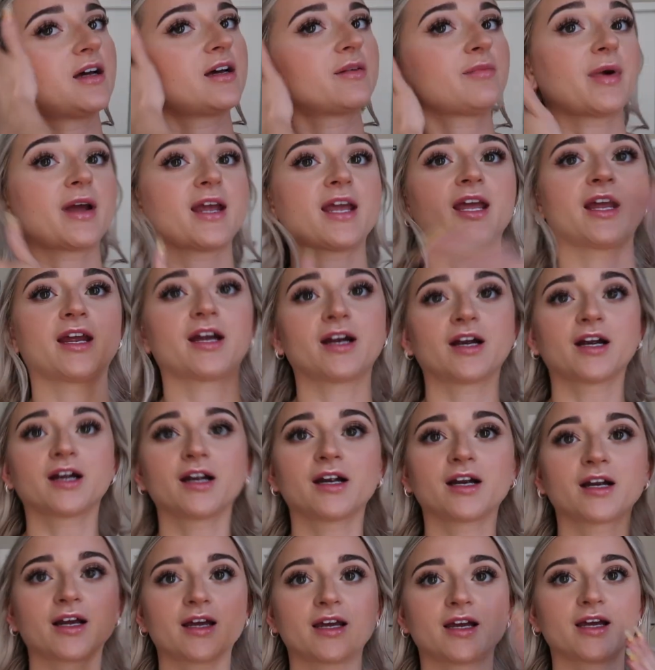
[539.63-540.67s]
My
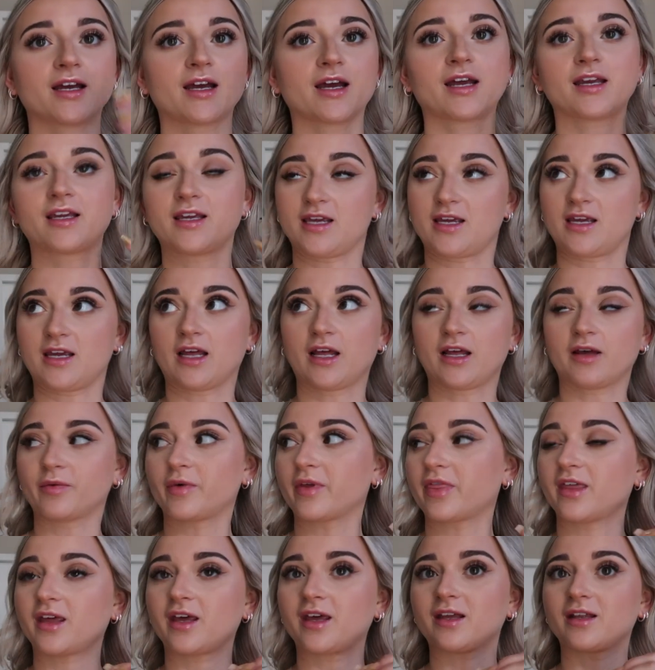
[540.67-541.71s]
hair, I can't
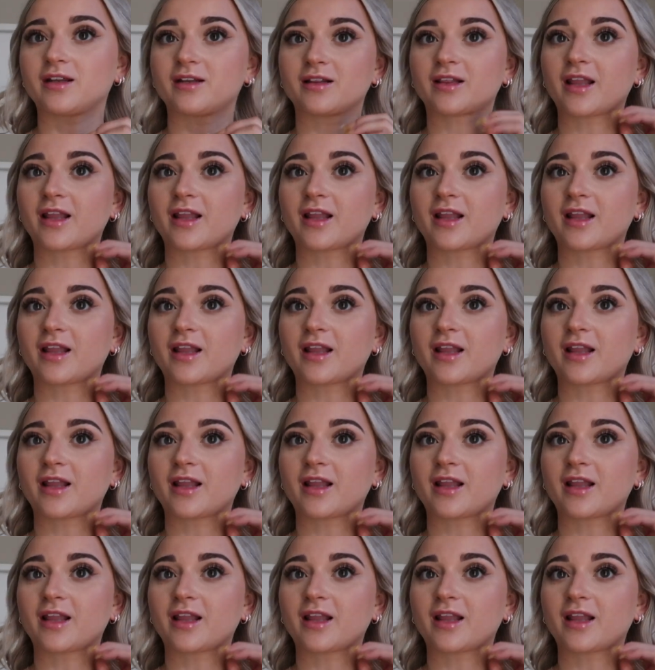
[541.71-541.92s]
with it.